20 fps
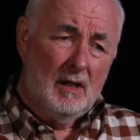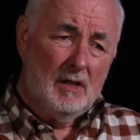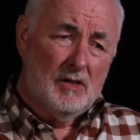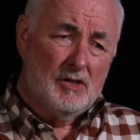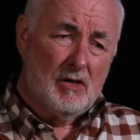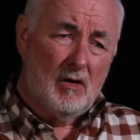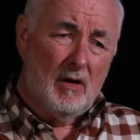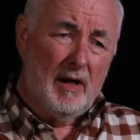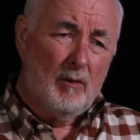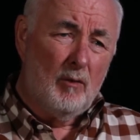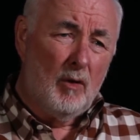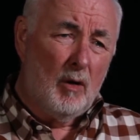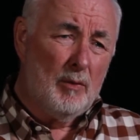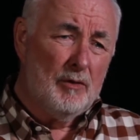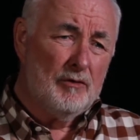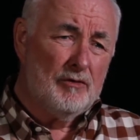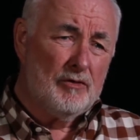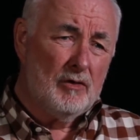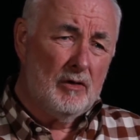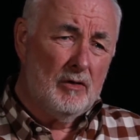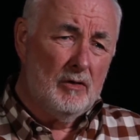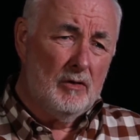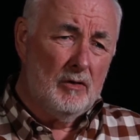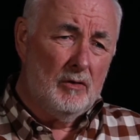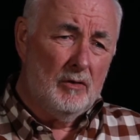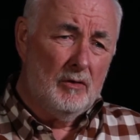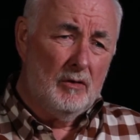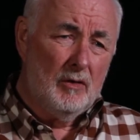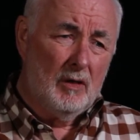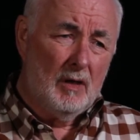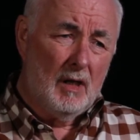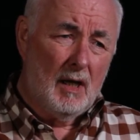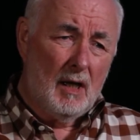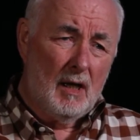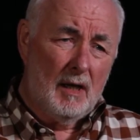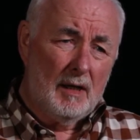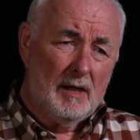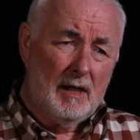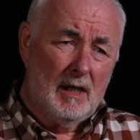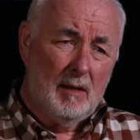Jerry Robinson, who
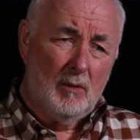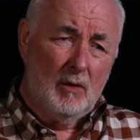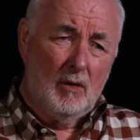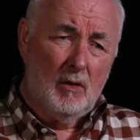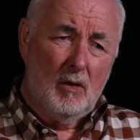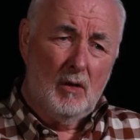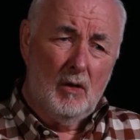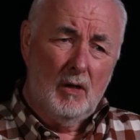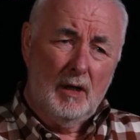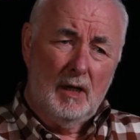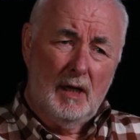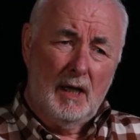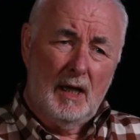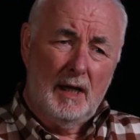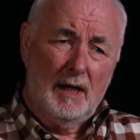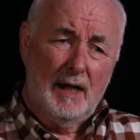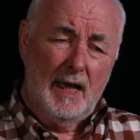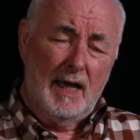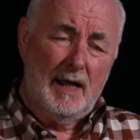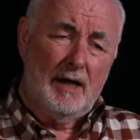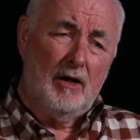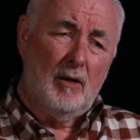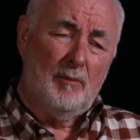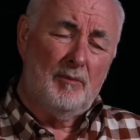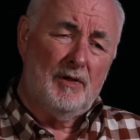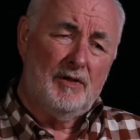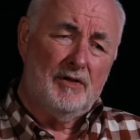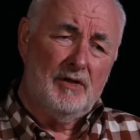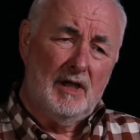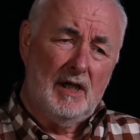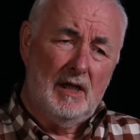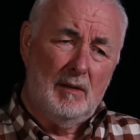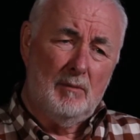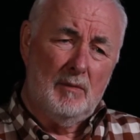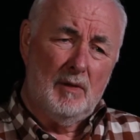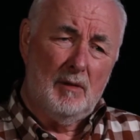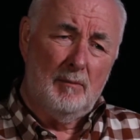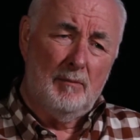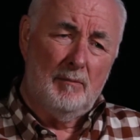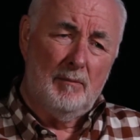came along and headed up the team,
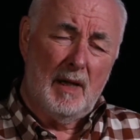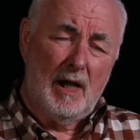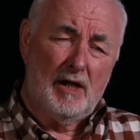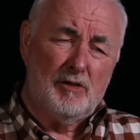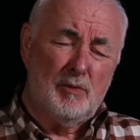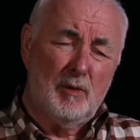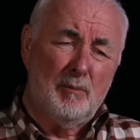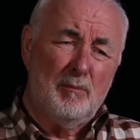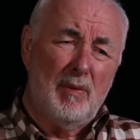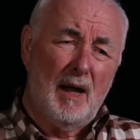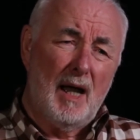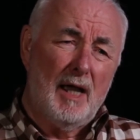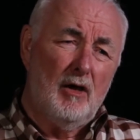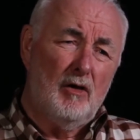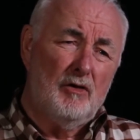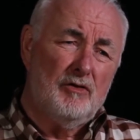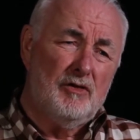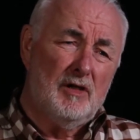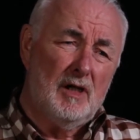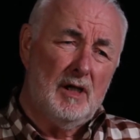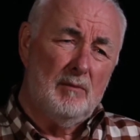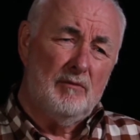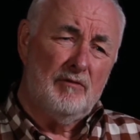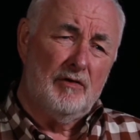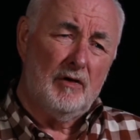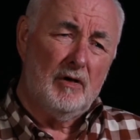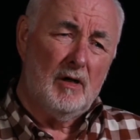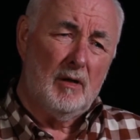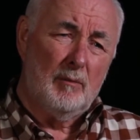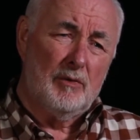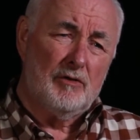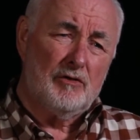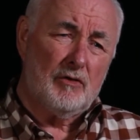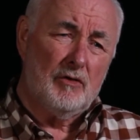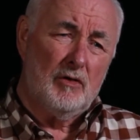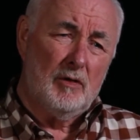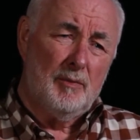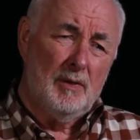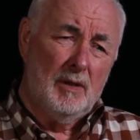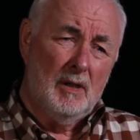the management buyout team for Compass
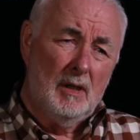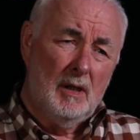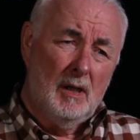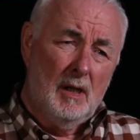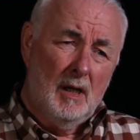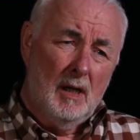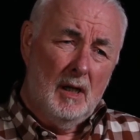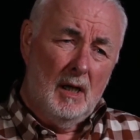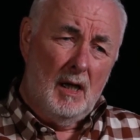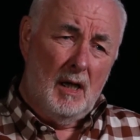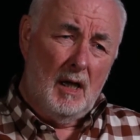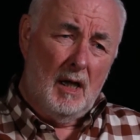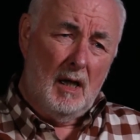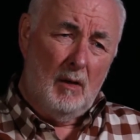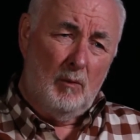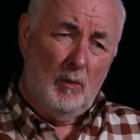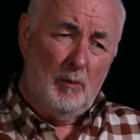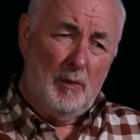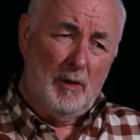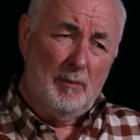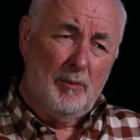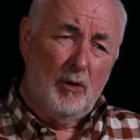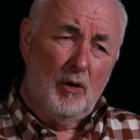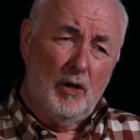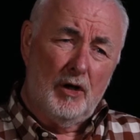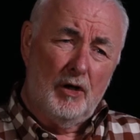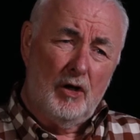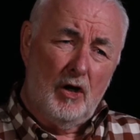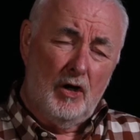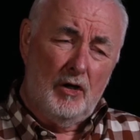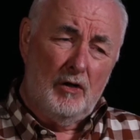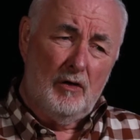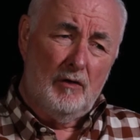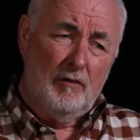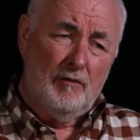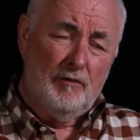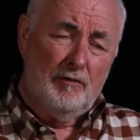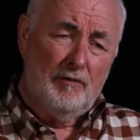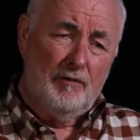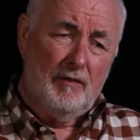Group, when we bought it out
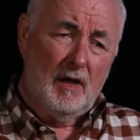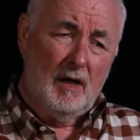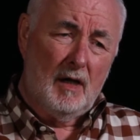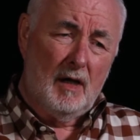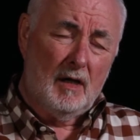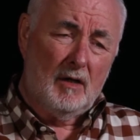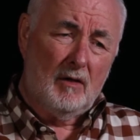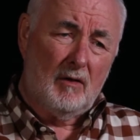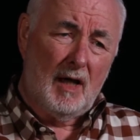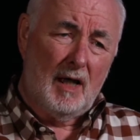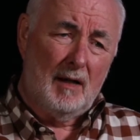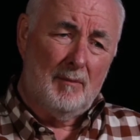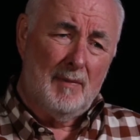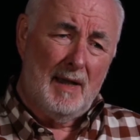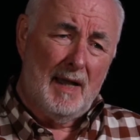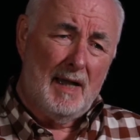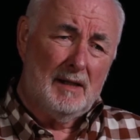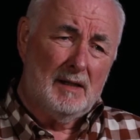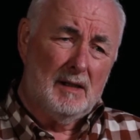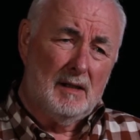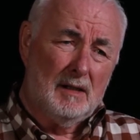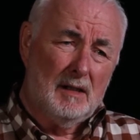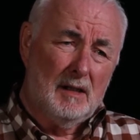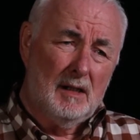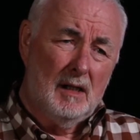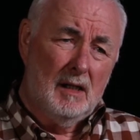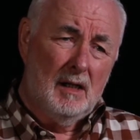of Grant Met and